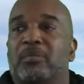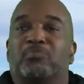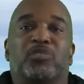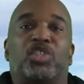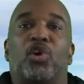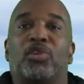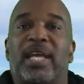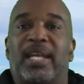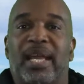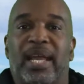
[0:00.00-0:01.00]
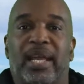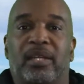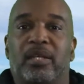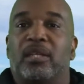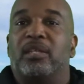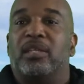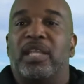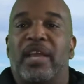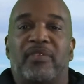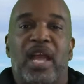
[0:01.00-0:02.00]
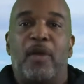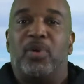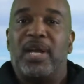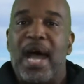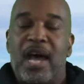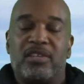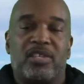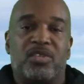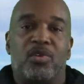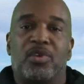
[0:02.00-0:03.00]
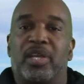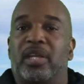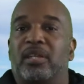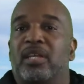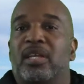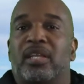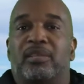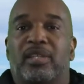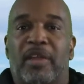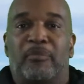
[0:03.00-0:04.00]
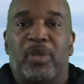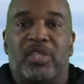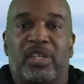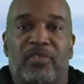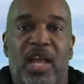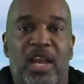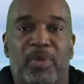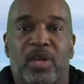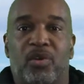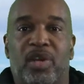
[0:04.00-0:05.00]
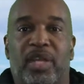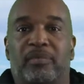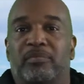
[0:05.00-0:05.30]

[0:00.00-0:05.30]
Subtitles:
sold that land. They've now put houses on it. They've built a development on it,